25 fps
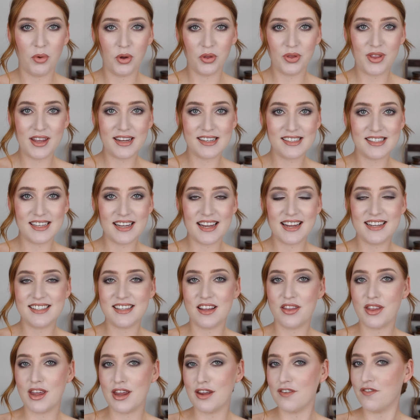well this
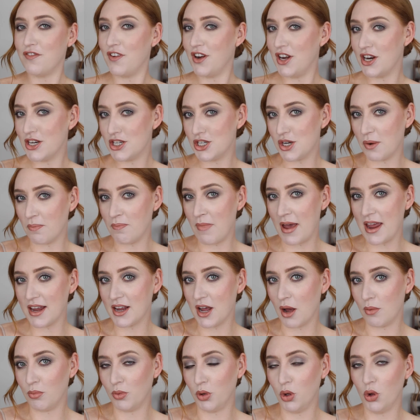is the finished
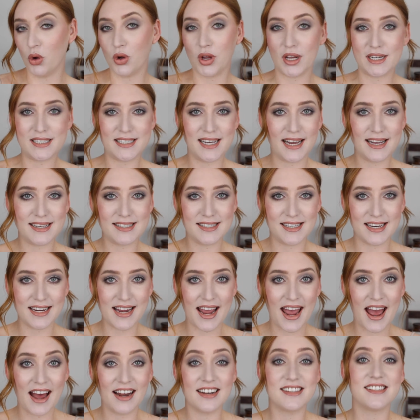makeup look testing
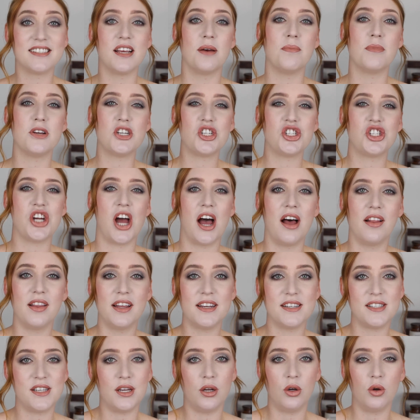out some
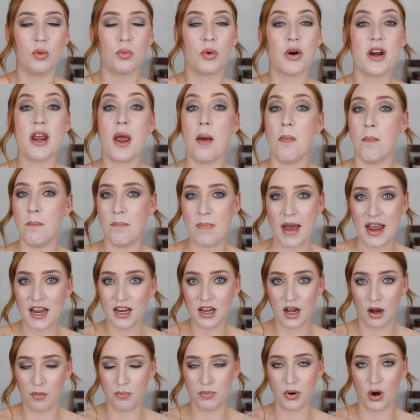Charlotte Tilbury
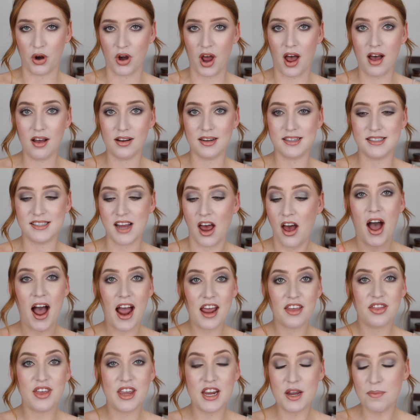makeup products.
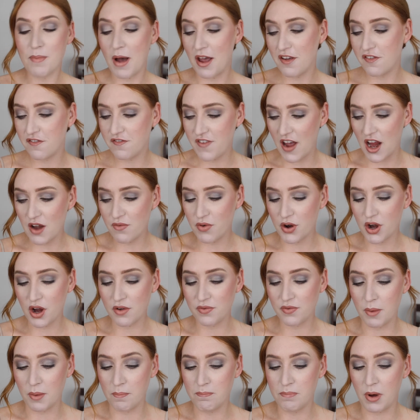I think my favorite
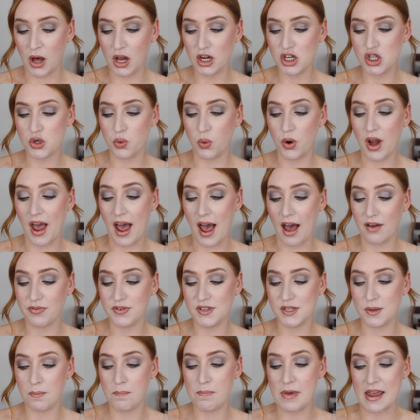bunch would have
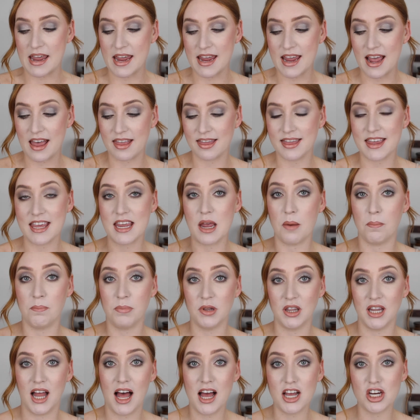to be the
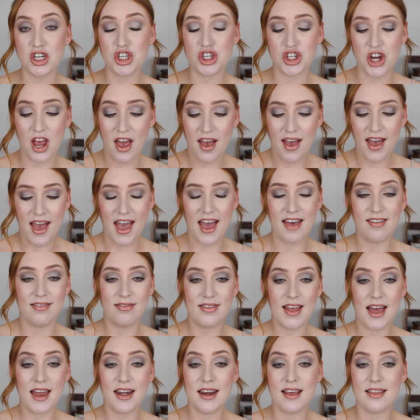blush and
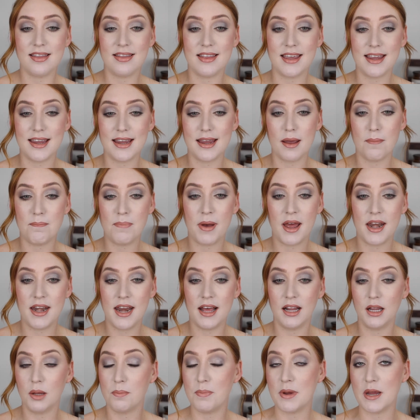then the
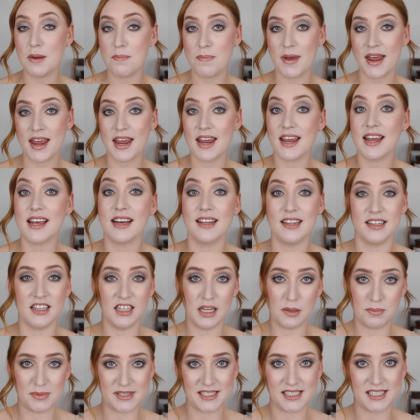Penelope Pink
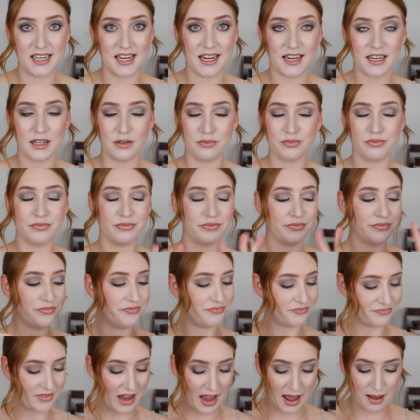lipstick.
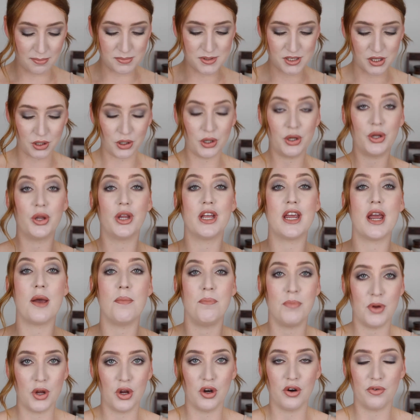Absolutely
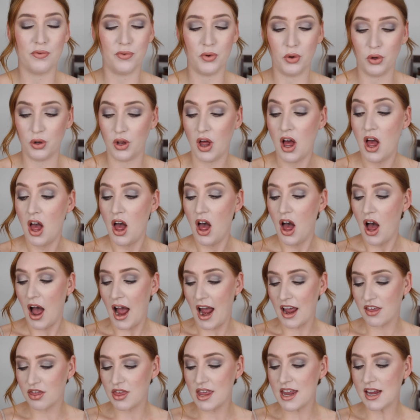beautiful.
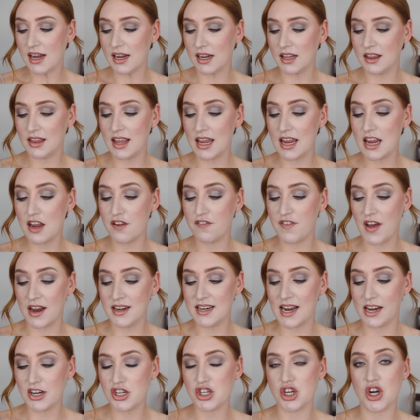I think the
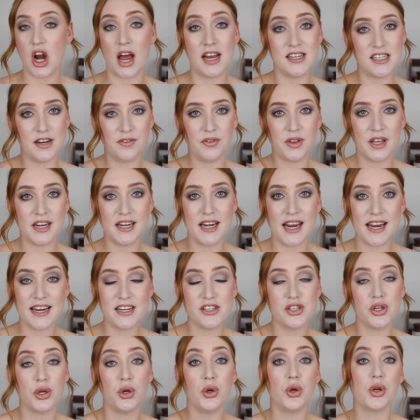foundation I definitely
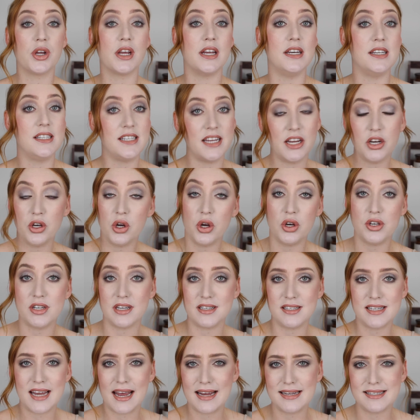need to continue to
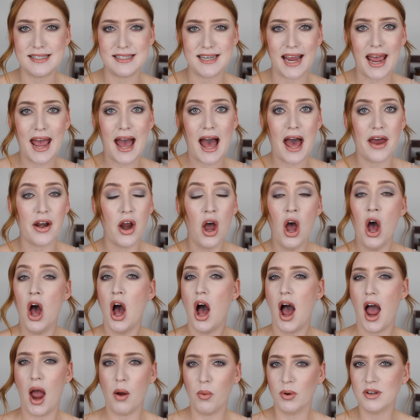test out.
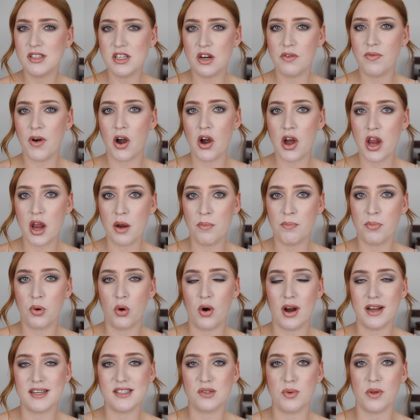I wasn't very
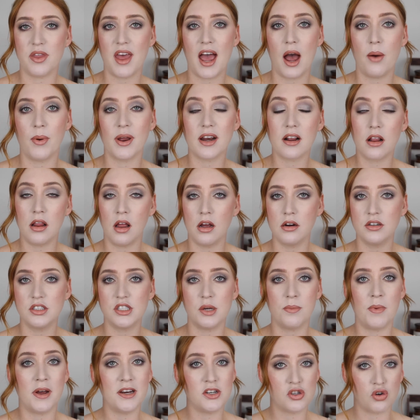impressed with how it clung to
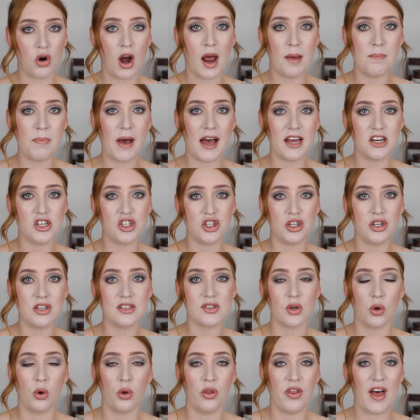my dry
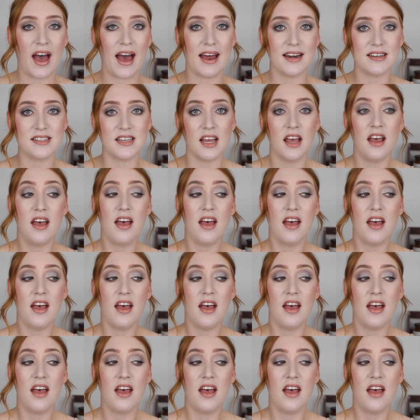patches or that